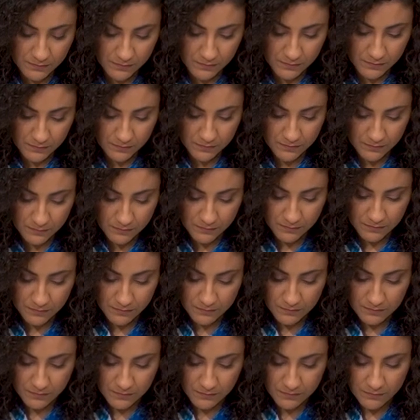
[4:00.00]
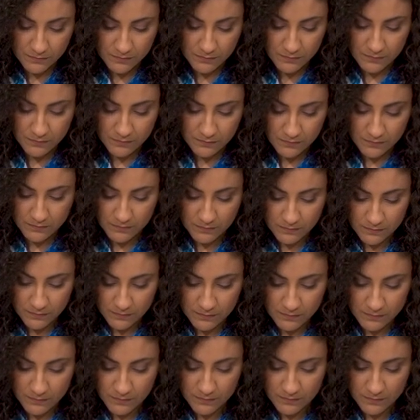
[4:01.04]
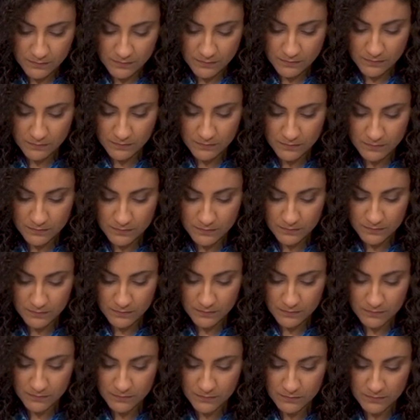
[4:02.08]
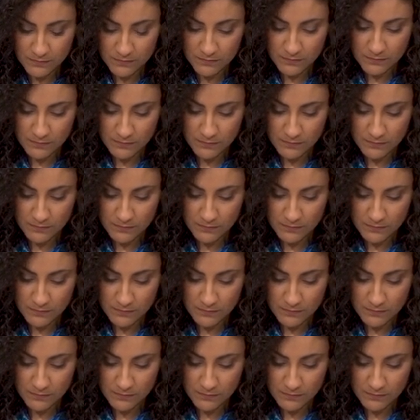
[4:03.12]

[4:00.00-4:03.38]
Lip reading: (no one is talking)